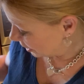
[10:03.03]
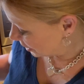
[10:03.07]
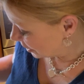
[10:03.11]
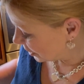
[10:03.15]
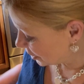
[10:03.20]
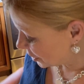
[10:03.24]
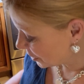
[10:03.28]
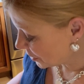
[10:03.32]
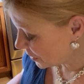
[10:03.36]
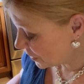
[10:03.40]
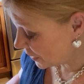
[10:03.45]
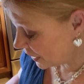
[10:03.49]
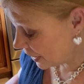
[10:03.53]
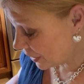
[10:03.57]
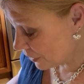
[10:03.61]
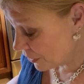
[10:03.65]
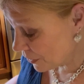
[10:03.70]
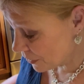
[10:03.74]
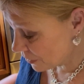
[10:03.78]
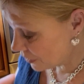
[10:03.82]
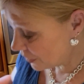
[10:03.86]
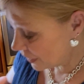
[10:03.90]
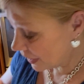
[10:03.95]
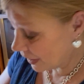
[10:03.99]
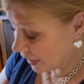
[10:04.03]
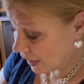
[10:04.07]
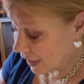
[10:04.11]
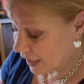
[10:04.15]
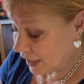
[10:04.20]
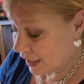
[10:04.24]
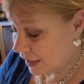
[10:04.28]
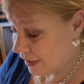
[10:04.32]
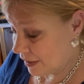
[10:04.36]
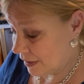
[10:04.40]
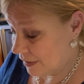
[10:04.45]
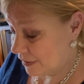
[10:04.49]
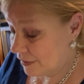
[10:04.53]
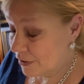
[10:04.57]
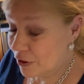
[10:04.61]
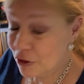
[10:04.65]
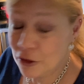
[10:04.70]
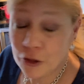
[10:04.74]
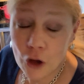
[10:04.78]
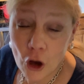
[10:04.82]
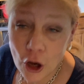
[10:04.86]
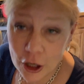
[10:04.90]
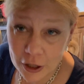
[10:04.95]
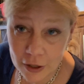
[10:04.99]
You know, the other thing I
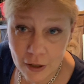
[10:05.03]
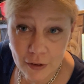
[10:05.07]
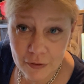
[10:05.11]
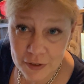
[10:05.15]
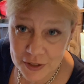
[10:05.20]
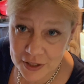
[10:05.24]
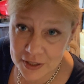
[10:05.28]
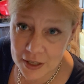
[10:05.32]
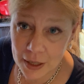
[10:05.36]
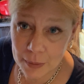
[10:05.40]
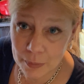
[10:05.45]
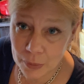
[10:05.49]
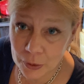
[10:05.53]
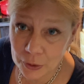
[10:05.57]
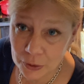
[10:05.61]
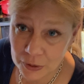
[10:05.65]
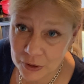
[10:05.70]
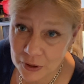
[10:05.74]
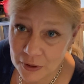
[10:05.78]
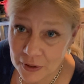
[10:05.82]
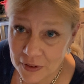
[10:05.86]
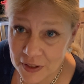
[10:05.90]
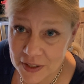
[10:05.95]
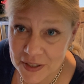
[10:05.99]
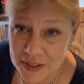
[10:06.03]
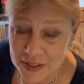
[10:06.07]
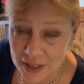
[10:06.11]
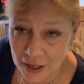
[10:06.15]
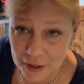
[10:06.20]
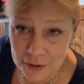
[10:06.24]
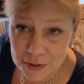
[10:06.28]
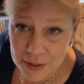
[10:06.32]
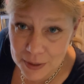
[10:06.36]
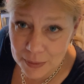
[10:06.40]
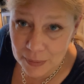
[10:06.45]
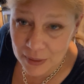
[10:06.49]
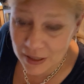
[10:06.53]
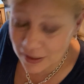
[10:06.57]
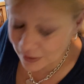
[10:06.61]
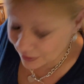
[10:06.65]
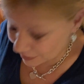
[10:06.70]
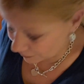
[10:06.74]
thought of as I pulled all this out to make